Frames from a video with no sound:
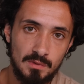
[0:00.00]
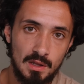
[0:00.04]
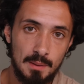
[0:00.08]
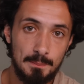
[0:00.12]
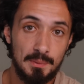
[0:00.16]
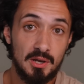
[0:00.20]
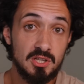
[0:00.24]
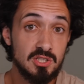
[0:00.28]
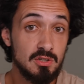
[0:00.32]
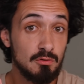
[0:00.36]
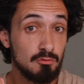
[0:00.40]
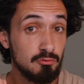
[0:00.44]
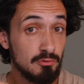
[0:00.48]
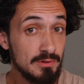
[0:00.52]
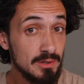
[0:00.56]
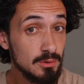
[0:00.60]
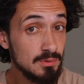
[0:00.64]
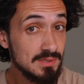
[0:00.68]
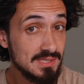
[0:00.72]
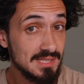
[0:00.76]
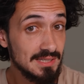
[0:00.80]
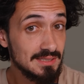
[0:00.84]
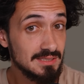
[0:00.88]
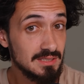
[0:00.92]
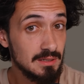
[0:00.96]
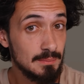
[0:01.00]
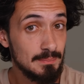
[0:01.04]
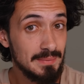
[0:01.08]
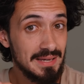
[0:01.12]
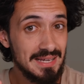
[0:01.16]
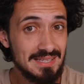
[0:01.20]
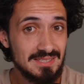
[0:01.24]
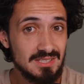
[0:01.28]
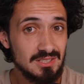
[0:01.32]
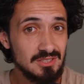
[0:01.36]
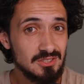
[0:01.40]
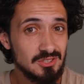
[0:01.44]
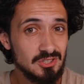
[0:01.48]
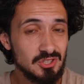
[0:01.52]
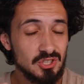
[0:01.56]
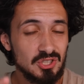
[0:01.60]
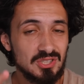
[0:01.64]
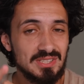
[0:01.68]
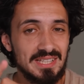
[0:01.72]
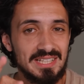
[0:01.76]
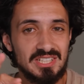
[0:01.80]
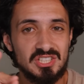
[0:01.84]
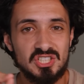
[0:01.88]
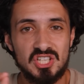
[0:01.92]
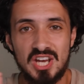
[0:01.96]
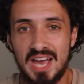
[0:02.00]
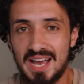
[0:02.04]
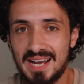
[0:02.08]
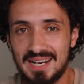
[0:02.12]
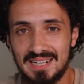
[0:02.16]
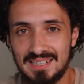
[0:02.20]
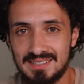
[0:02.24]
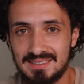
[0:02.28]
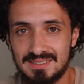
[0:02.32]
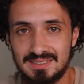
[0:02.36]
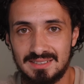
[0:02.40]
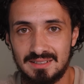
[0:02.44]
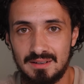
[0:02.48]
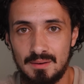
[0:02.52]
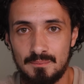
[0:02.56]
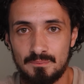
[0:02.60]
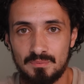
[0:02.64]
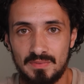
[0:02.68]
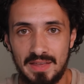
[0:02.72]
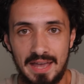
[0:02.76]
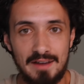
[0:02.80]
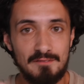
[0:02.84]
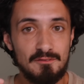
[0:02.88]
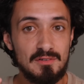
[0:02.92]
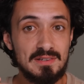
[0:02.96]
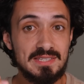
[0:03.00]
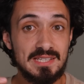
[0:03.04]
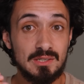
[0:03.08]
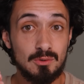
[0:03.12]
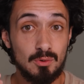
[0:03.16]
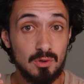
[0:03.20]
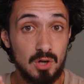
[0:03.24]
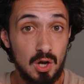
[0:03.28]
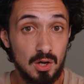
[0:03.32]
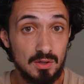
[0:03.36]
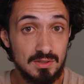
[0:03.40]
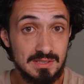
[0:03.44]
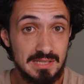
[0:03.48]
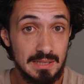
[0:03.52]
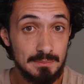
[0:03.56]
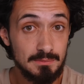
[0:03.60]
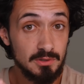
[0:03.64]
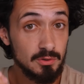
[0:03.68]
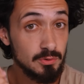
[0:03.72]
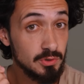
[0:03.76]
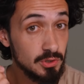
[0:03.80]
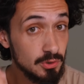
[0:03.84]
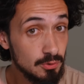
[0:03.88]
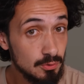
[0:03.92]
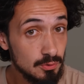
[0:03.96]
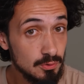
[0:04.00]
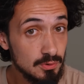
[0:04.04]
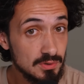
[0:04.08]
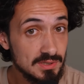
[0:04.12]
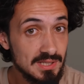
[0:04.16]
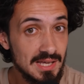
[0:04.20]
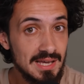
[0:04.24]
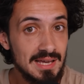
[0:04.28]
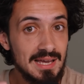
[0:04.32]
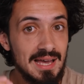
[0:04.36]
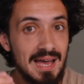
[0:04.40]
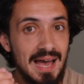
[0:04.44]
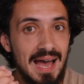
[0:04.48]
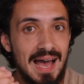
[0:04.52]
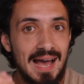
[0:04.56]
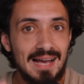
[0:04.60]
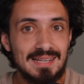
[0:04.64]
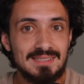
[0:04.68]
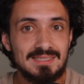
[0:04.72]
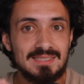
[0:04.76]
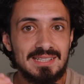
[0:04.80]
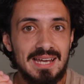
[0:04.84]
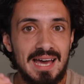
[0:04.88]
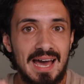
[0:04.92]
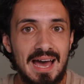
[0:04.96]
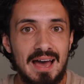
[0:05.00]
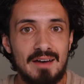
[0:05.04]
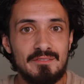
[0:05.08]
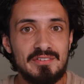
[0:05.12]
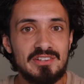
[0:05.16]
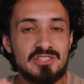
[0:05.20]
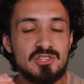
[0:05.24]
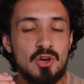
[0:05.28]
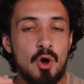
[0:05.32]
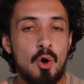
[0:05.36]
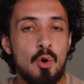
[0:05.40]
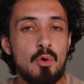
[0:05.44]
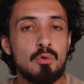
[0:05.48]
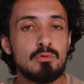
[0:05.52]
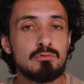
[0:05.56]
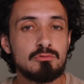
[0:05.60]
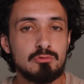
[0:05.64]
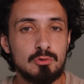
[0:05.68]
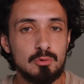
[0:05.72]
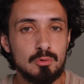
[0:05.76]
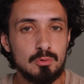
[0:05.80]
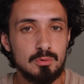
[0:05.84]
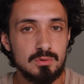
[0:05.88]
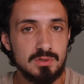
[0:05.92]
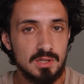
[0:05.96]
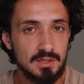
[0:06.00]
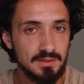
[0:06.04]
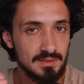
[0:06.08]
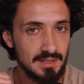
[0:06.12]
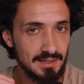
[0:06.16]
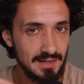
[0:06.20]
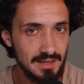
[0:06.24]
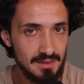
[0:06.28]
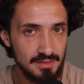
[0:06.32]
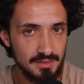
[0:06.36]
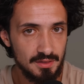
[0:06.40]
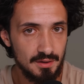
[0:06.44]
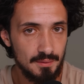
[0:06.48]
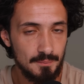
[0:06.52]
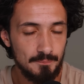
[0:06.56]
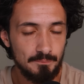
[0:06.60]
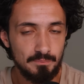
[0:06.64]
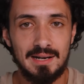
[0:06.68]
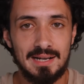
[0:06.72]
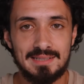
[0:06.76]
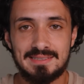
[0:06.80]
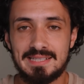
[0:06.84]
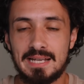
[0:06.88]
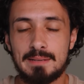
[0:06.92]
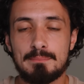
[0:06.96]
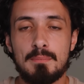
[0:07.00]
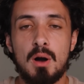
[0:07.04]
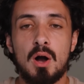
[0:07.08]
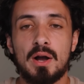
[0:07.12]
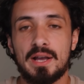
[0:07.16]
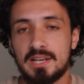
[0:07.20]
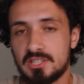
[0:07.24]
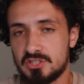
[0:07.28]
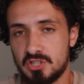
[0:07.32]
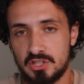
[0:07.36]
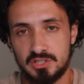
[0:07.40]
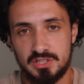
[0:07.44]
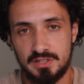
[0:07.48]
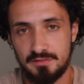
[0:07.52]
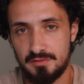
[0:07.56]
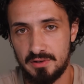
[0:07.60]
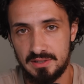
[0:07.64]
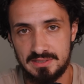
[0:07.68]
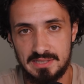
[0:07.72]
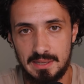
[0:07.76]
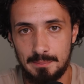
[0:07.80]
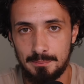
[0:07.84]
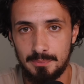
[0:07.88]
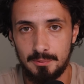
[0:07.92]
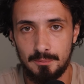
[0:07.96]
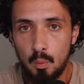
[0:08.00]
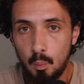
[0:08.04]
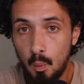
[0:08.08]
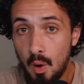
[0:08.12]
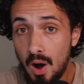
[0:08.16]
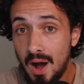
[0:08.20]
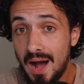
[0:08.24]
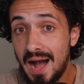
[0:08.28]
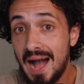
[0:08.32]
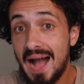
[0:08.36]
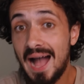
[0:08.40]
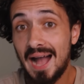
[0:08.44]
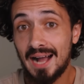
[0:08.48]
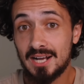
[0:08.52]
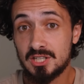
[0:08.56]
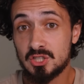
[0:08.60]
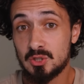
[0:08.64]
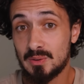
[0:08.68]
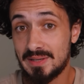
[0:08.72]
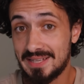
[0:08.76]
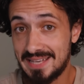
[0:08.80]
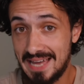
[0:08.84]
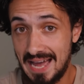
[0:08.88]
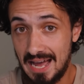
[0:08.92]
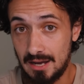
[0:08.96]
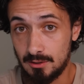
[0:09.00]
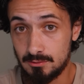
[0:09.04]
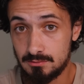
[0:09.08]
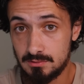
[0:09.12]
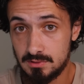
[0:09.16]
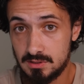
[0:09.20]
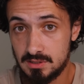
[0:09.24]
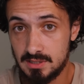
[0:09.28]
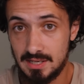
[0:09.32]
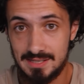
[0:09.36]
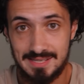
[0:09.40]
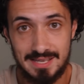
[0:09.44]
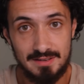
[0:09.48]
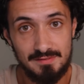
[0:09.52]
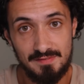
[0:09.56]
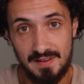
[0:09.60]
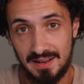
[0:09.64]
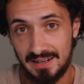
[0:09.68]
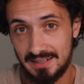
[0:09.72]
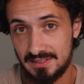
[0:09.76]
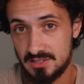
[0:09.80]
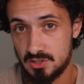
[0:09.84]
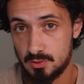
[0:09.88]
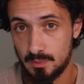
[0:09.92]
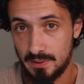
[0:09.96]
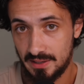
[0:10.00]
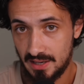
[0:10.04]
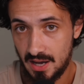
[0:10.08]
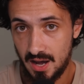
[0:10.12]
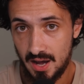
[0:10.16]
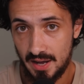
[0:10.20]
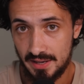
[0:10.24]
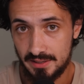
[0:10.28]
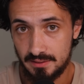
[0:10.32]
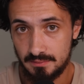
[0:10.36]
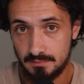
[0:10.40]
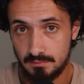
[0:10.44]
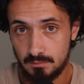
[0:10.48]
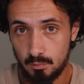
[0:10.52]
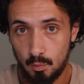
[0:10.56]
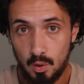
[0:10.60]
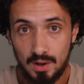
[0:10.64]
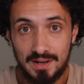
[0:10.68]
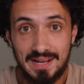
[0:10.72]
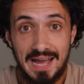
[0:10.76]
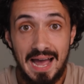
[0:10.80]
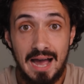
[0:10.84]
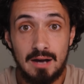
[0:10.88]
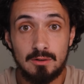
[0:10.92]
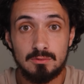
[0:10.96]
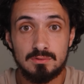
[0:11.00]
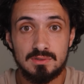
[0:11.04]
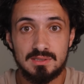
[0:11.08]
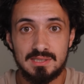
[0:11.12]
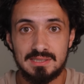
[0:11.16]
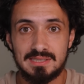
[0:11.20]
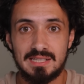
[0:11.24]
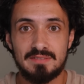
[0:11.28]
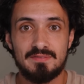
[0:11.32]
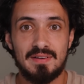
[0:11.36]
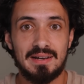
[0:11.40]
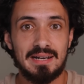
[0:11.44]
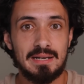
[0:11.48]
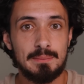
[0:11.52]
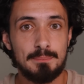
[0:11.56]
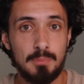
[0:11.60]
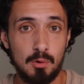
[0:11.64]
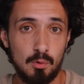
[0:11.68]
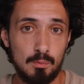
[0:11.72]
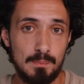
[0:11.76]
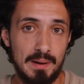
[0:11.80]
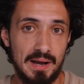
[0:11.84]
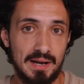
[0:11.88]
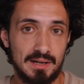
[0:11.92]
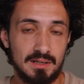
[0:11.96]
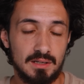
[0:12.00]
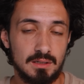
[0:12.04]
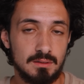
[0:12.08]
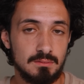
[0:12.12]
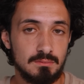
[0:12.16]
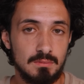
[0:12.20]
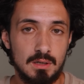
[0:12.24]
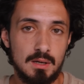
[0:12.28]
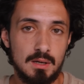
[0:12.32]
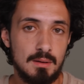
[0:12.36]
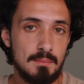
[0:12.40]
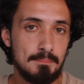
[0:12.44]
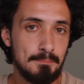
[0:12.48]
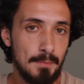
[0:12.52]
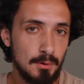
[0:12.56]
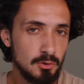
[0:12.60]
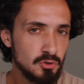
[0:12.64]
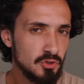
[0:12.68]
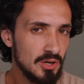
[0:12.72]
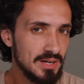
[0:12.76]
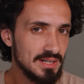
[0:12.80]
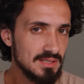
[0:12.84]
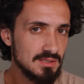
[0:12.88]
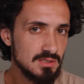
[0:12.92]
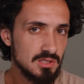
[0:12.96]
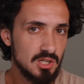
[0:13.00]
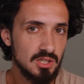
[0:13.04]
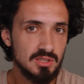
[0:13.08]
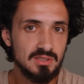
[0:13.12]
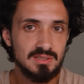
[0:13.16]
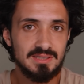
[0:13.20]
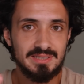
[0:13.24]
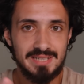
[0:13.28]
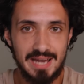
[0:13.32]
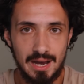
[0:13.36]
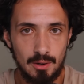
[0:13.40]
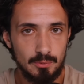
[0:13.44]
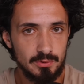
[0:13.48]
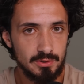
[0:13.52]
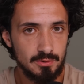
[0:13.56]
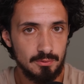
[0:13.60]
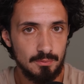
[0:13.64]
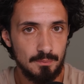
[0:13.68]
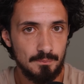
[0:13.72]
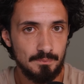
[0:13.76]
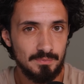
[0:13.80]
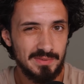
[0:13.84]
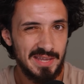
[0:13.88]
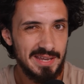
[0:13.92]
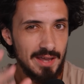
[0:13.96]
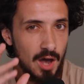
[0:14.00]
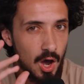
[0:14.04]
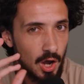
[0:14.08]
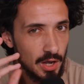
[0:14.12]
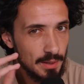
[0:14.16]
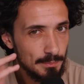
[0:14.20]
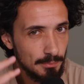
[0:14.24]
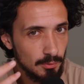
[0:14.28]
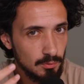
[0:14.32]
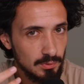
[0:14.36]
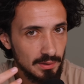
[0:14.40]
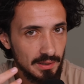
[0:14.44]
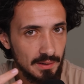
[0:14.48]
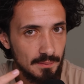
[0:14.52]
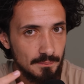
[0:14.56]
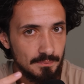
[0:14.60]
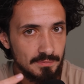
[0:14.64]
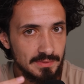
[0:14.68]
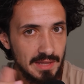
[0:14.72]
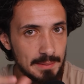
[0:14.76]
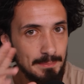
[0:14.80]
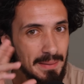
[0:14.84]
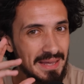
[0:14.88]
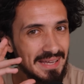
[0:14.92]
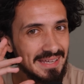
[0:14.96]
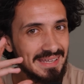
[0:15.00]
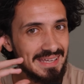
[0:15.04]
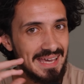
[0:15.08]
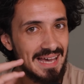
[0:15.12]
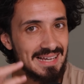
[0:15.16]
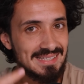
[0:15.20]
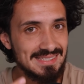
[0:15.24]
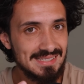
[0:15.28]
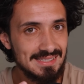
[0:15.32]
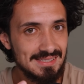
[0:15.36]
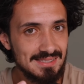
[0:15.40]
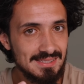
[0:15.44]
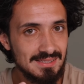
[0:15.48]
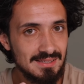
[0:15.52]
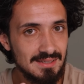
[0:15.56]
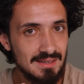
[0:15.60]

Because a real system isn't just a checklist. Every single concept you use has to have its own rules underneath it. Let's take market structure, for example. What actually counts as a valid swing high? What counts as a valid pullback? Most traders couldn't tell you. They eyeball it. They make guesses.